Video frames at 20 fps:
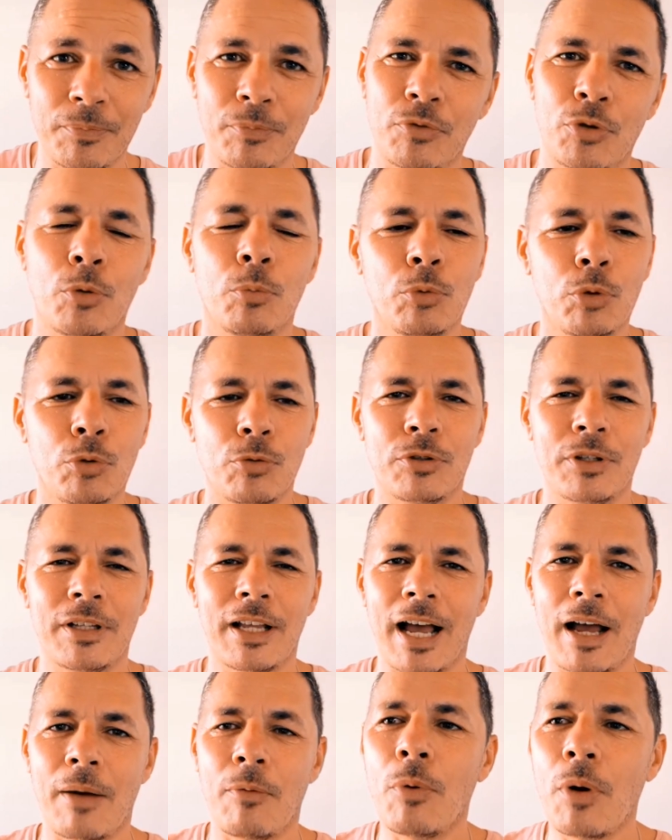to move the
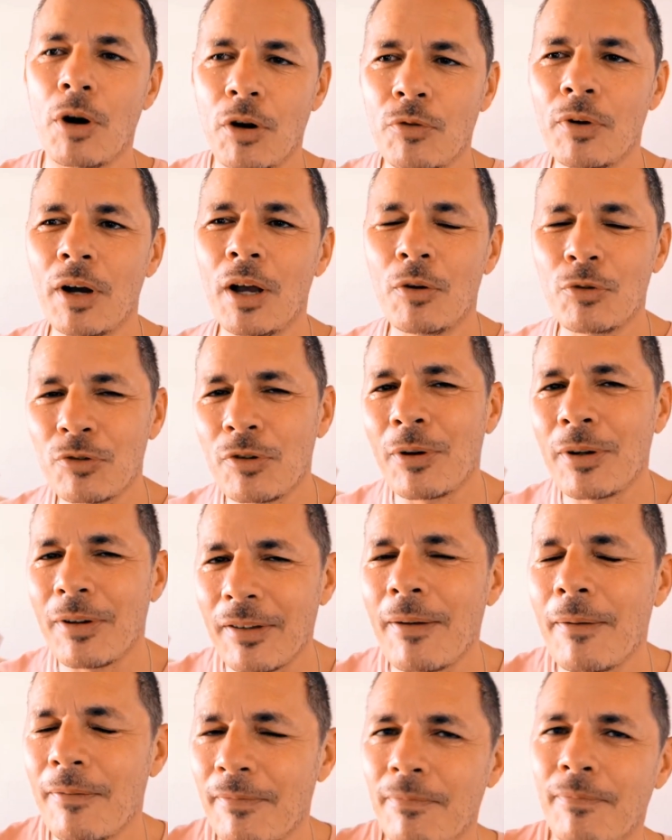camera around
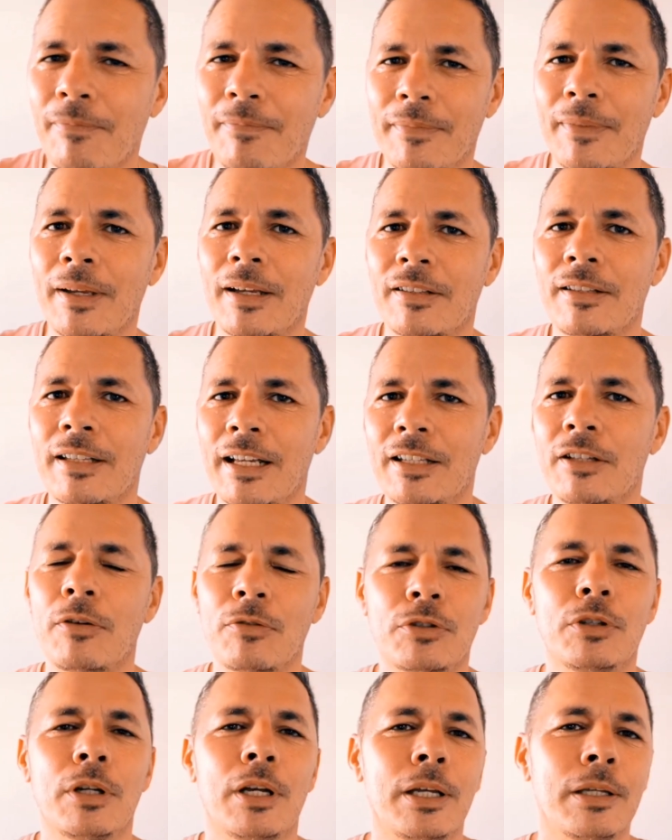a set of
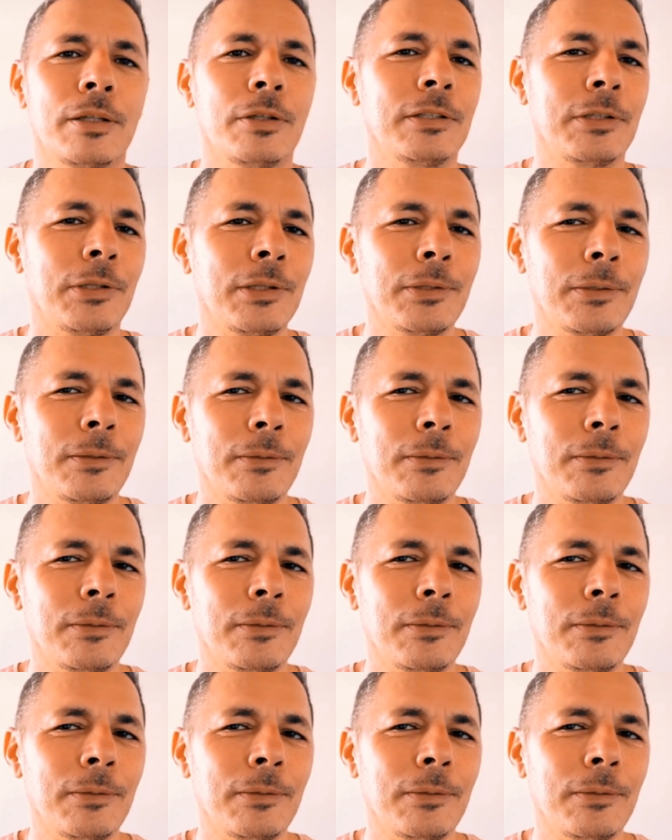sides.